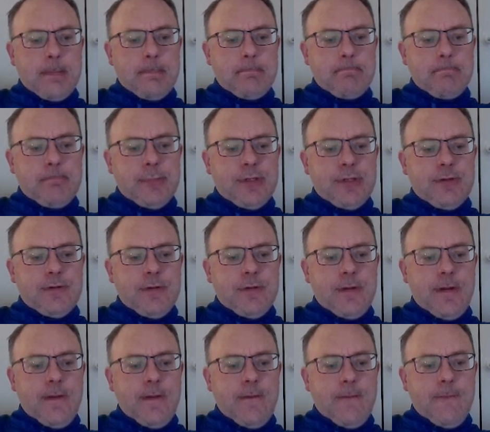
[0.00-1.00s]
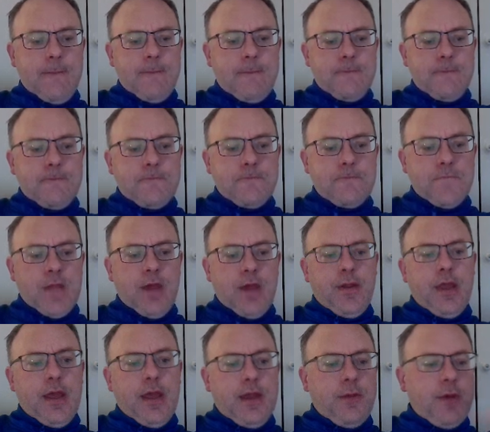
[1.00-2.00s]
Is this right? Oh
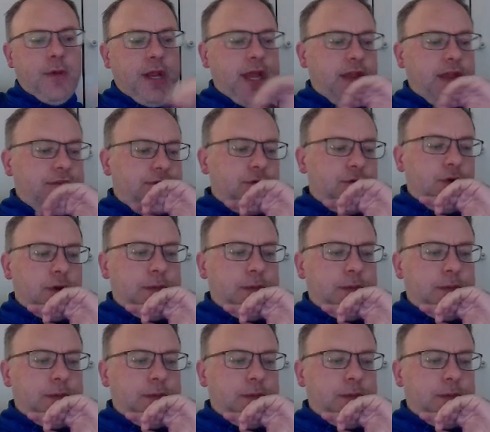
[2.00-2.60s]
yeah, and he went a4.